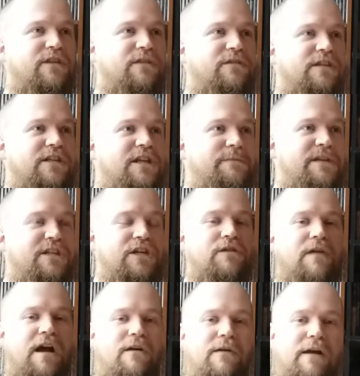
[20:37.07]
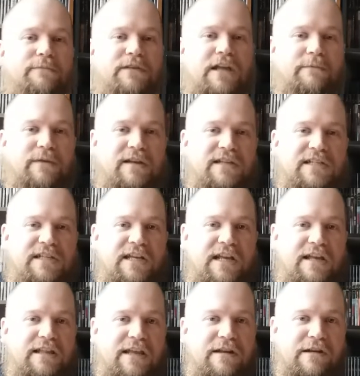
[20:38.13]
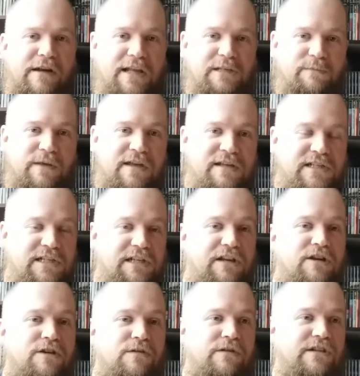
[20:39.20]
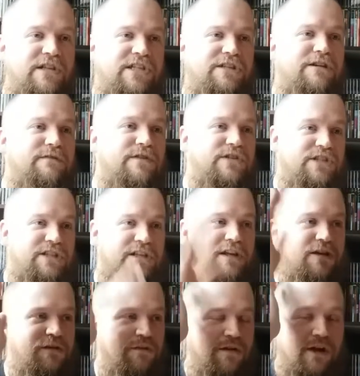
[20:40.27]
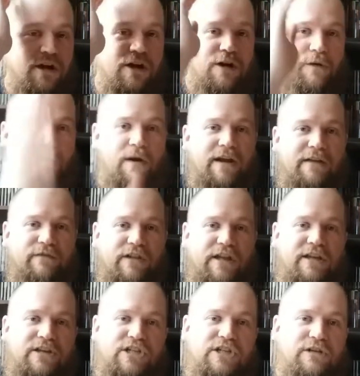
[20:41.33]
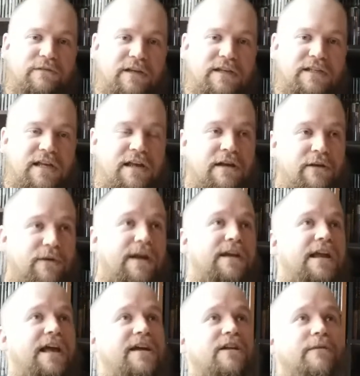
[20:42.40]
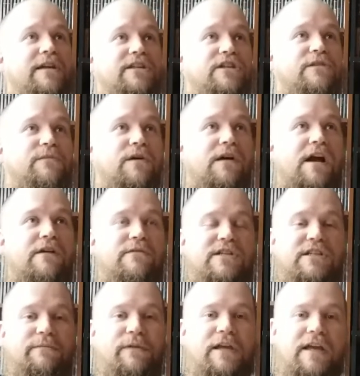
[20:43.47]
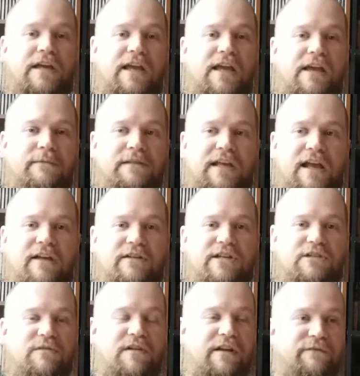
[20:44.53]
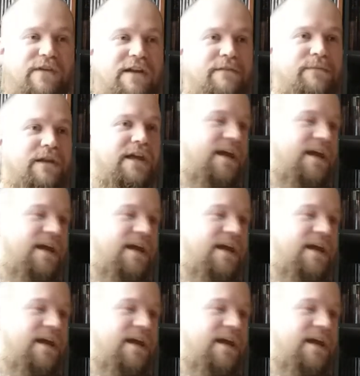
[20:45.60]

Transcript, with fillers: it's gonna be two-hour update because today the internet's being slow or the server's slow, whatever the issue is. Great, now I gotta wait two more hours to play games. Like I just want to freaking play a